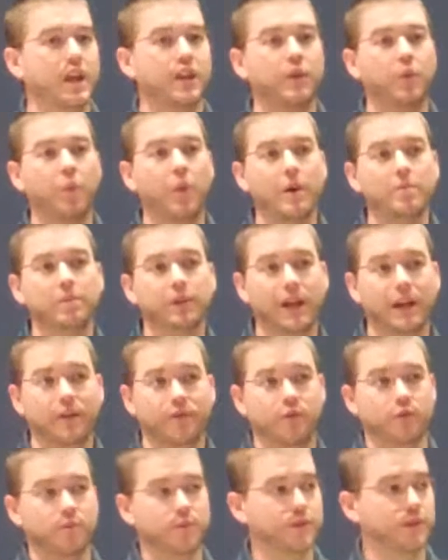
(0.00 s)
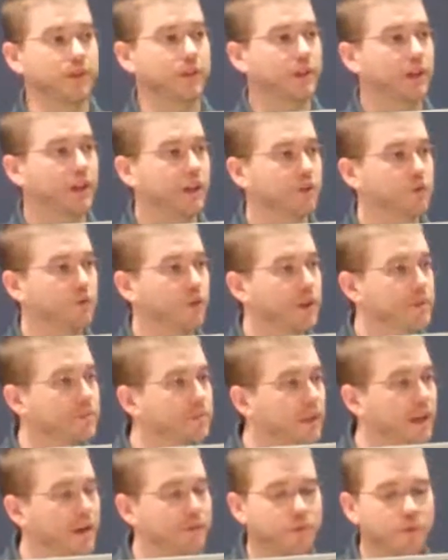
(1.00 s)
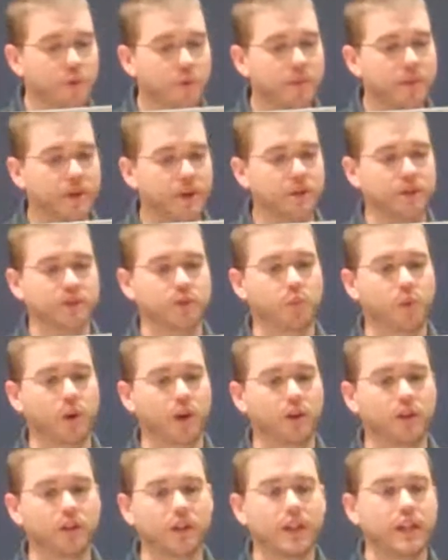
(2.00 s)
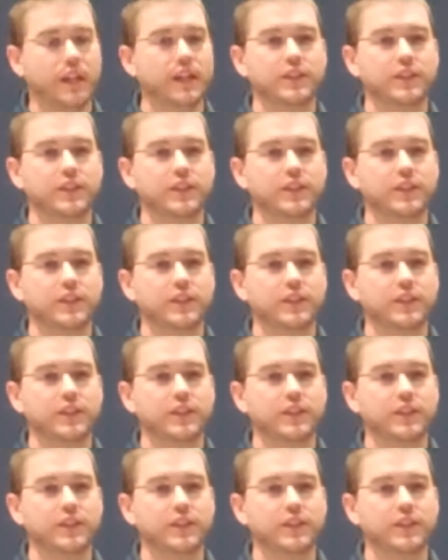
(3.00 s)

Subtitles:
the web platform is a great platform there as well.